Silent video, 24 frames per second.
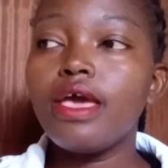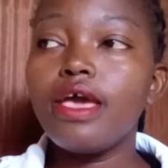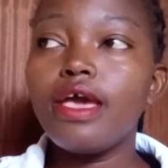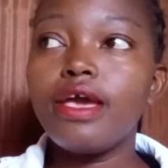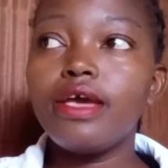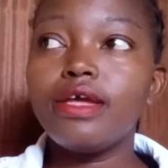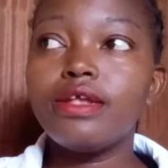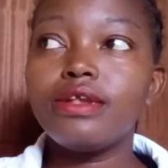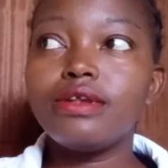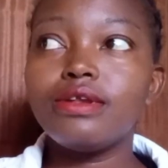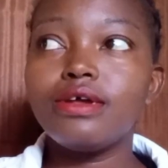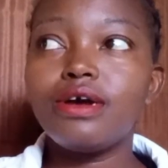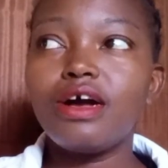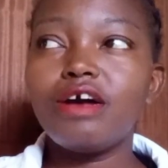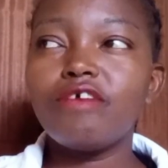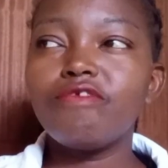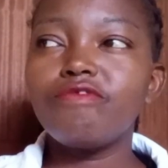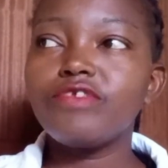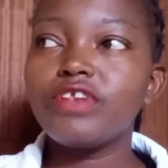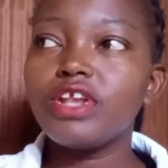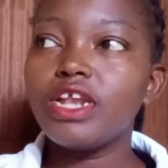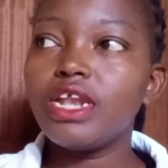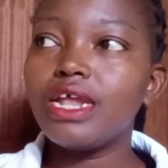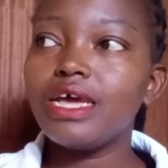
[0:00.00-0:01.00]
And
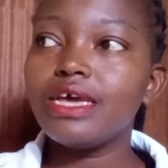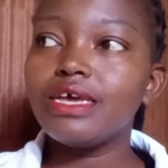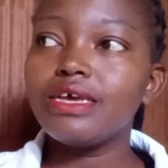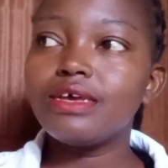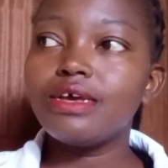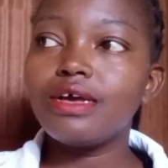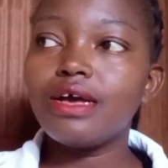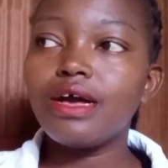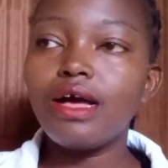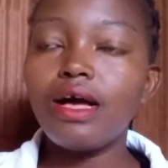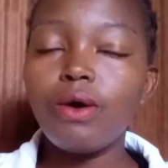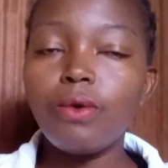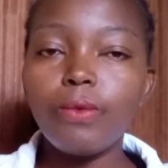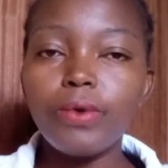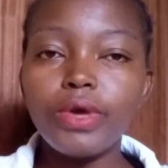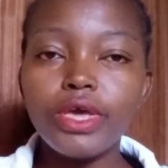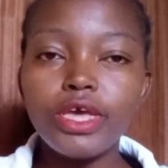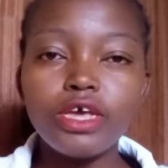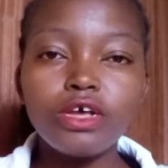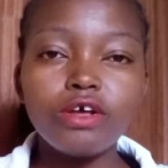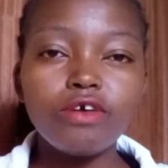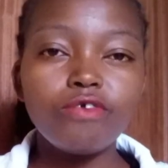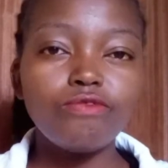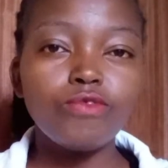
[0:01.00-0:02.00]
after like a
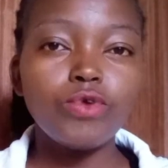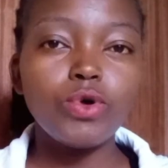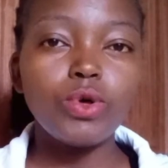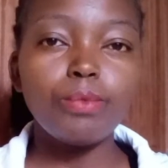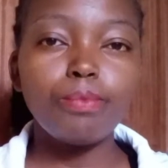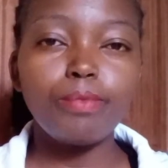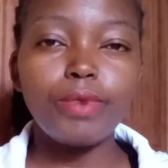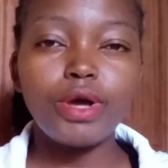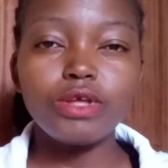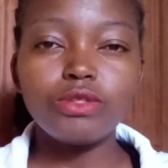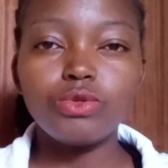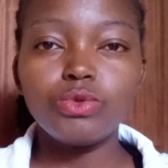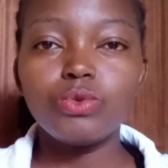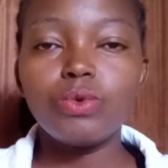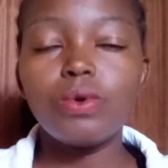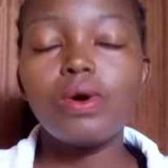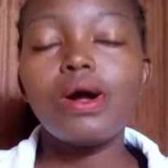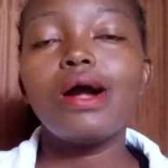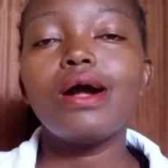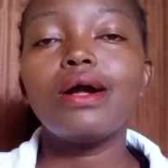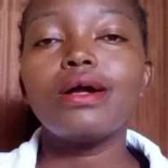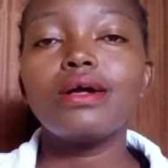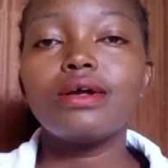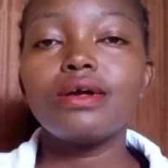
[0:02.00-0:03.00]
week of going back to
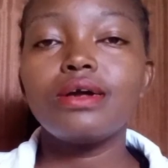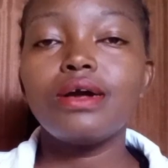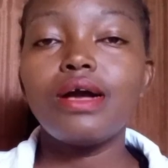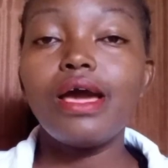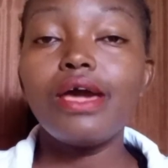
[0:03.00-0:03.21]
work,